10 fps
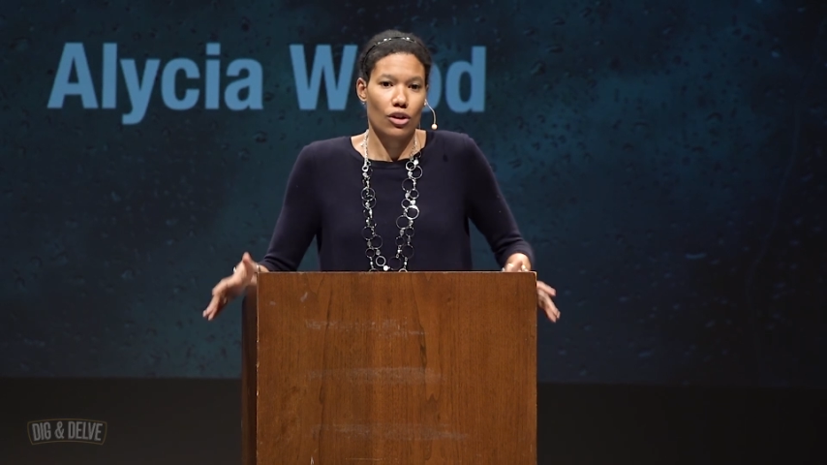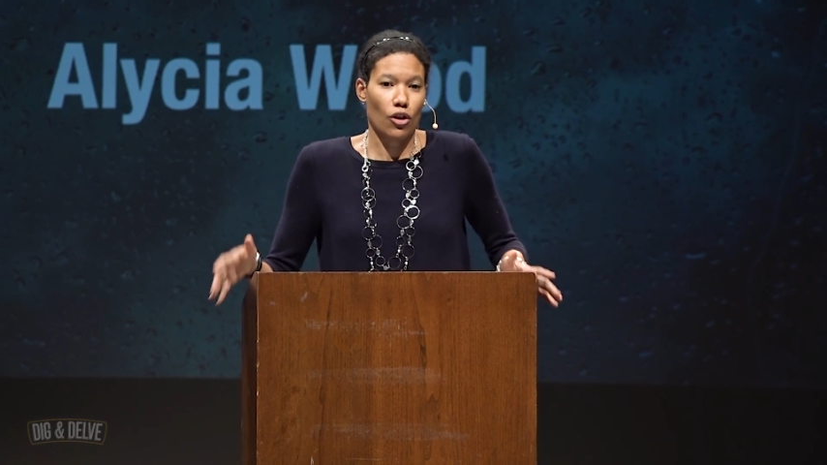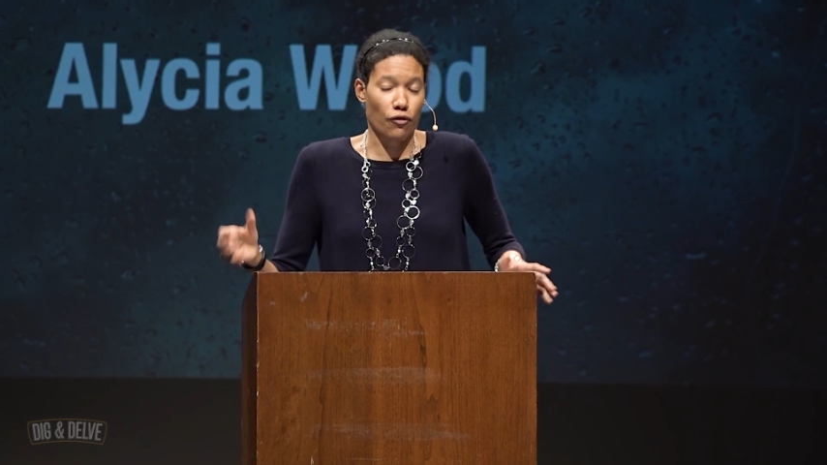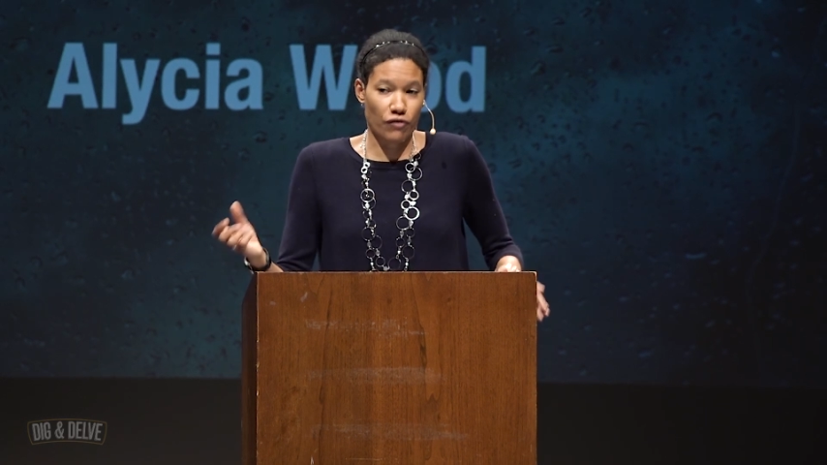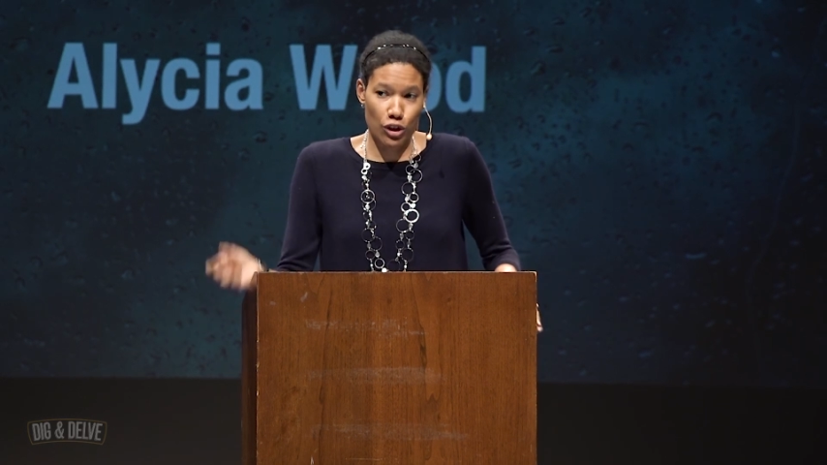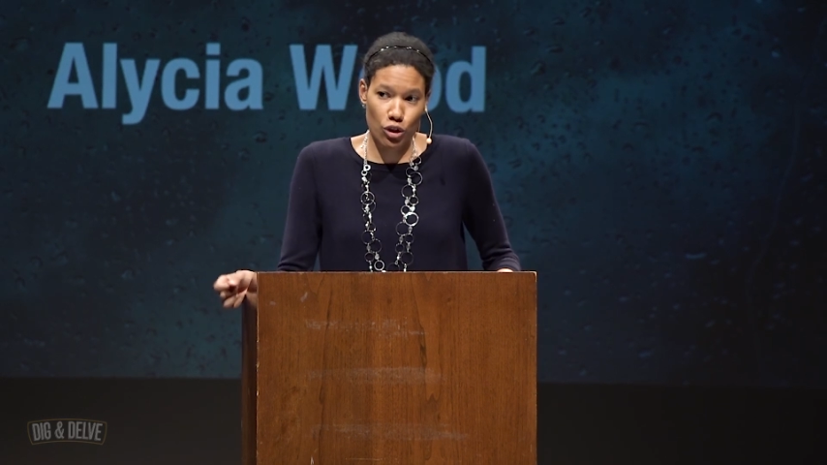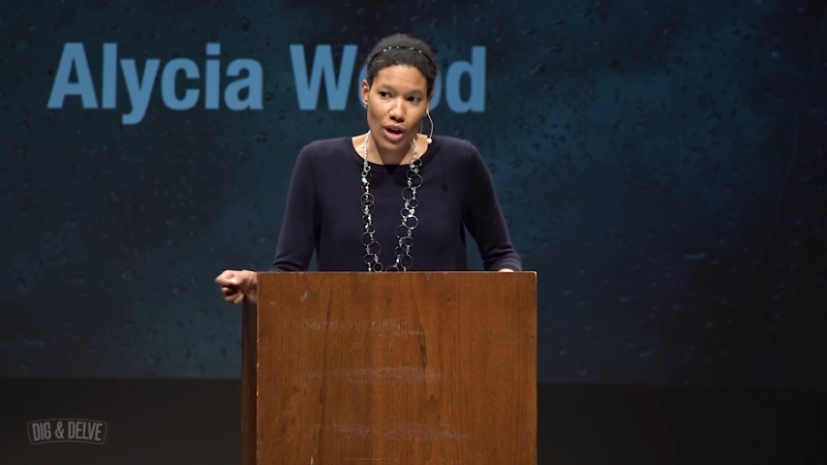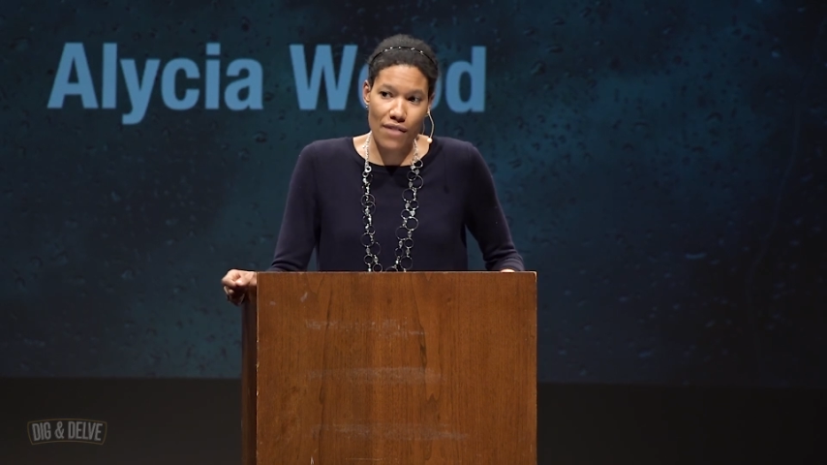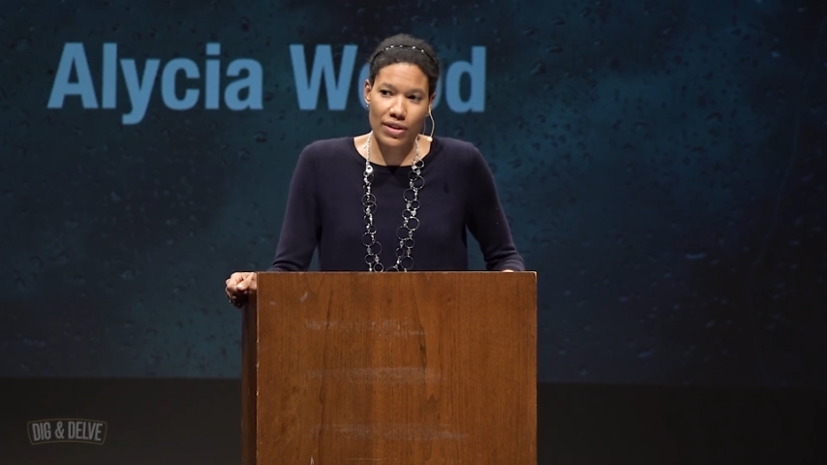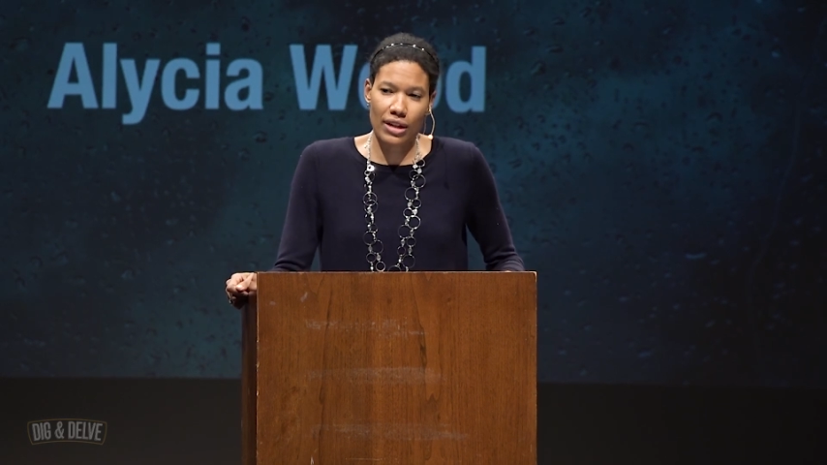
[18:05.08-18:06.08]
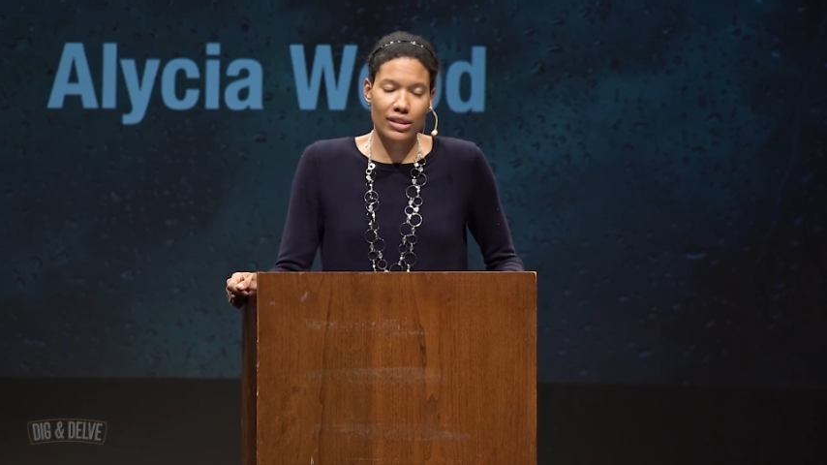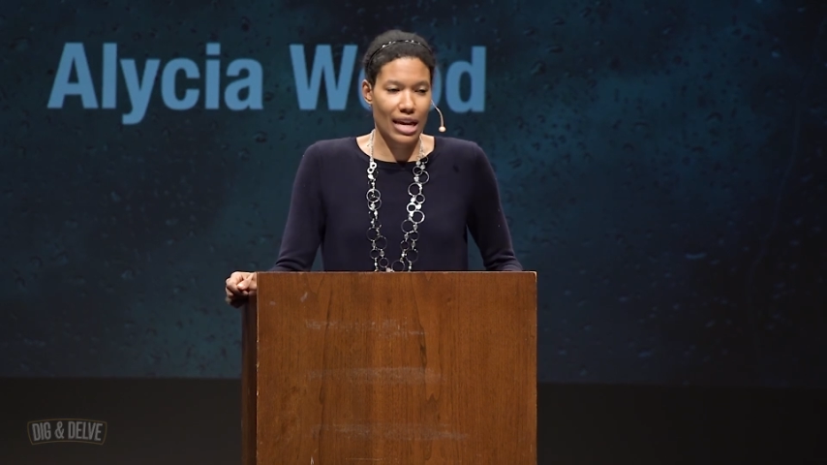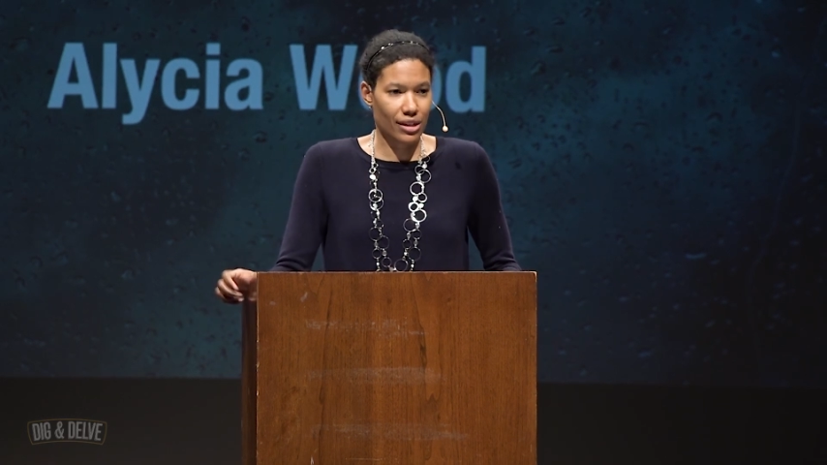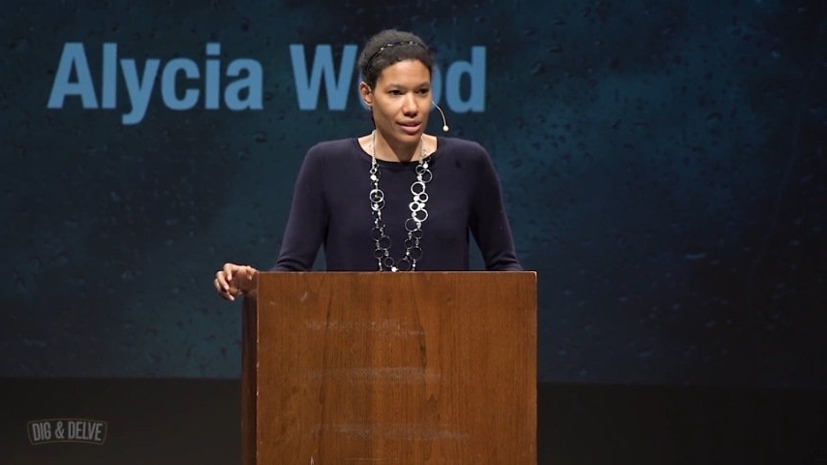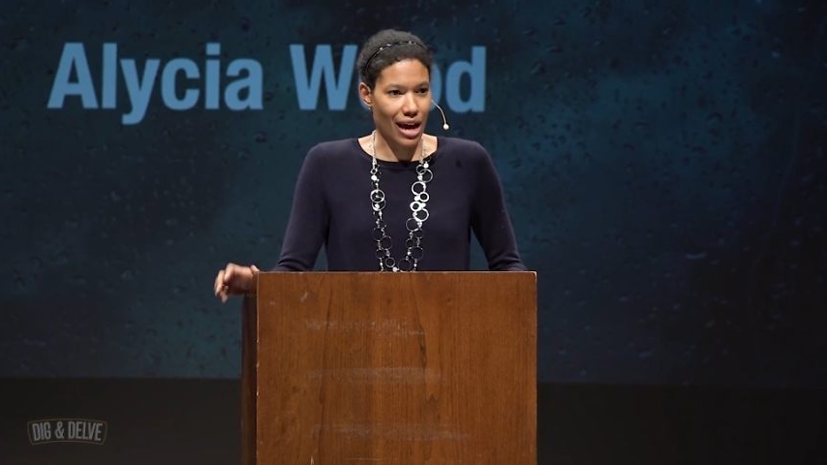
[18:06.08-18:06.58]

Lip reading: or physical evidence as to